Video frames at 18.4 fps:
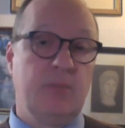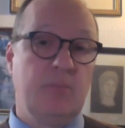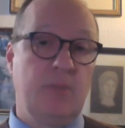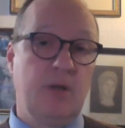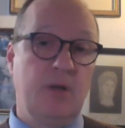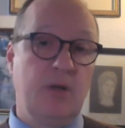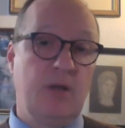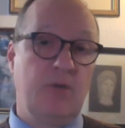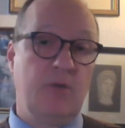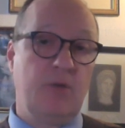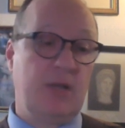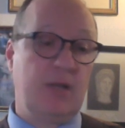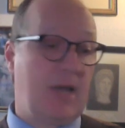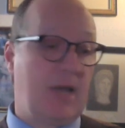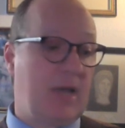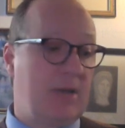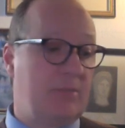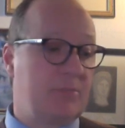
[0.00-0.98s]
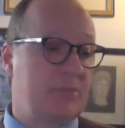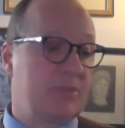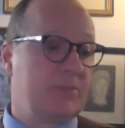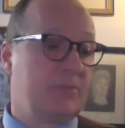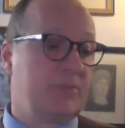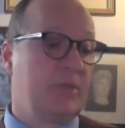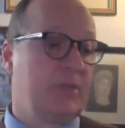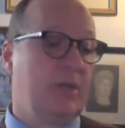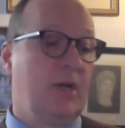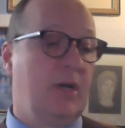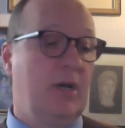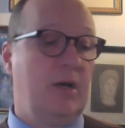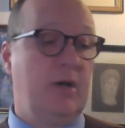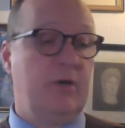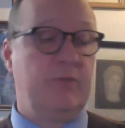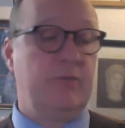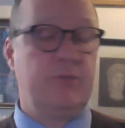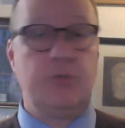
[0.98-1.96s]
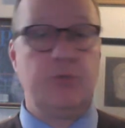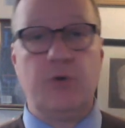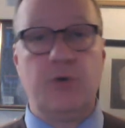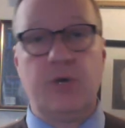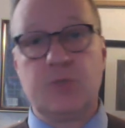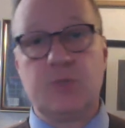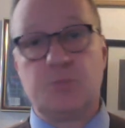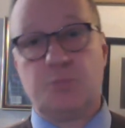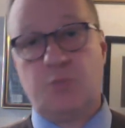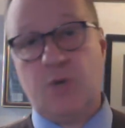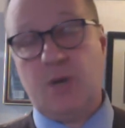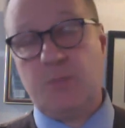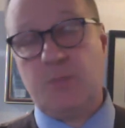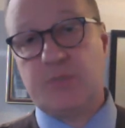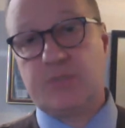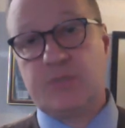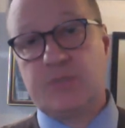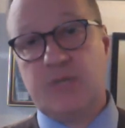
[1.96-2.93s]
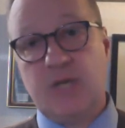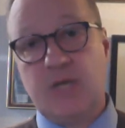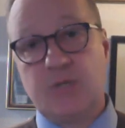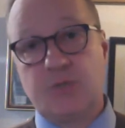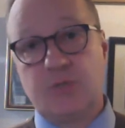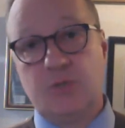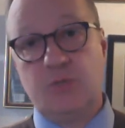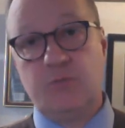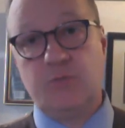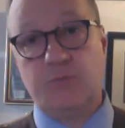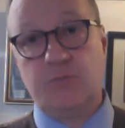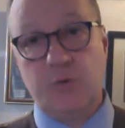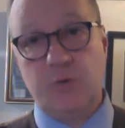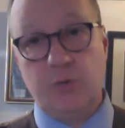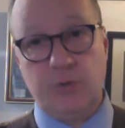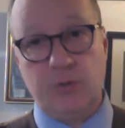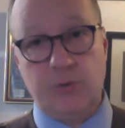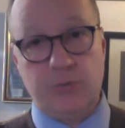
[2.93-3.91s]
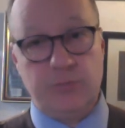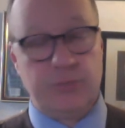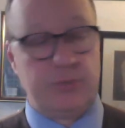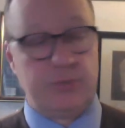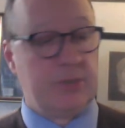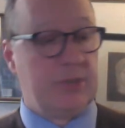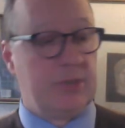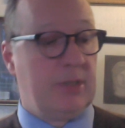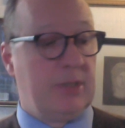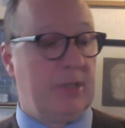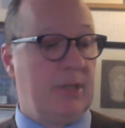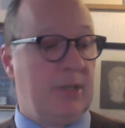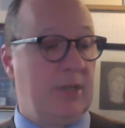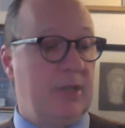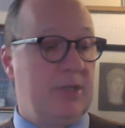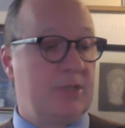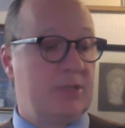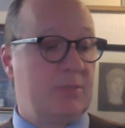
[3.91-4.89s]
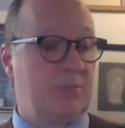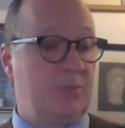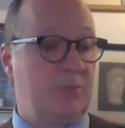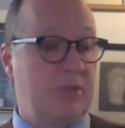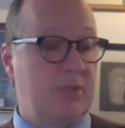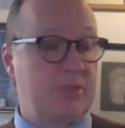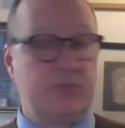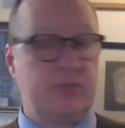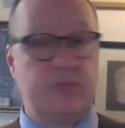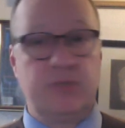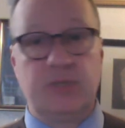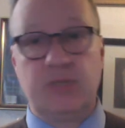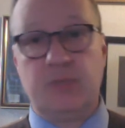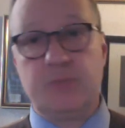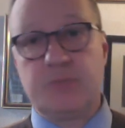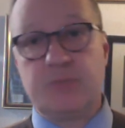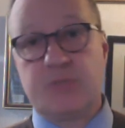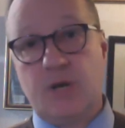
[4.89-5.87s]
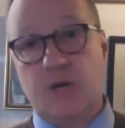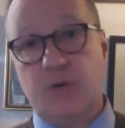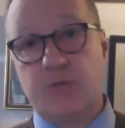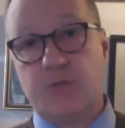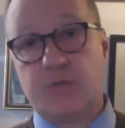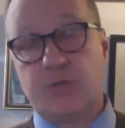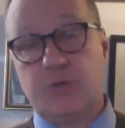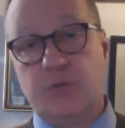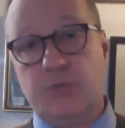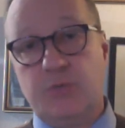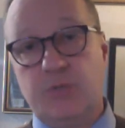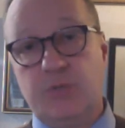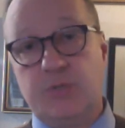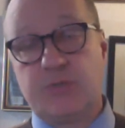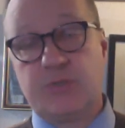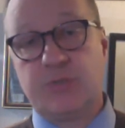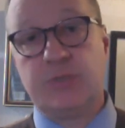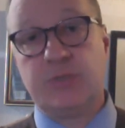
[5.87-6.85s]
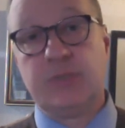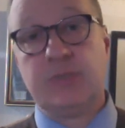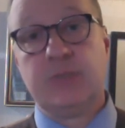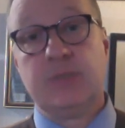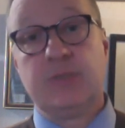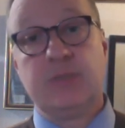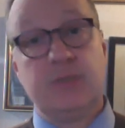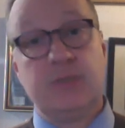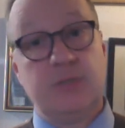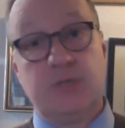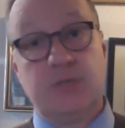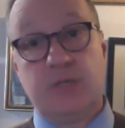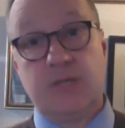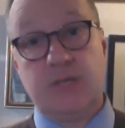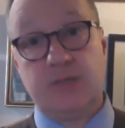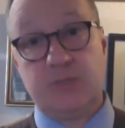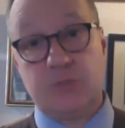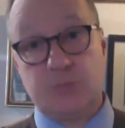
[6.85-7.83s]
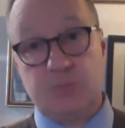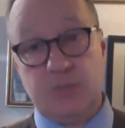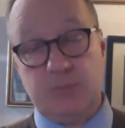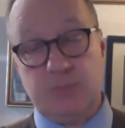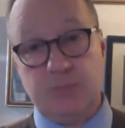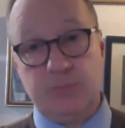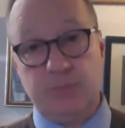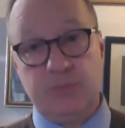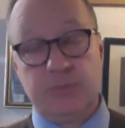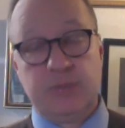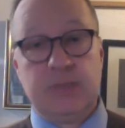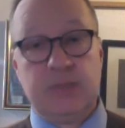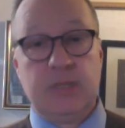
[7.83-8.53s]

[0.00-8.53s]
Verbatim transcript: Mayor Eric Adams of New York has promised Angelo Vivolo, uh, he's the president of the Columbus Heritage Coalition, that they're going to get these people.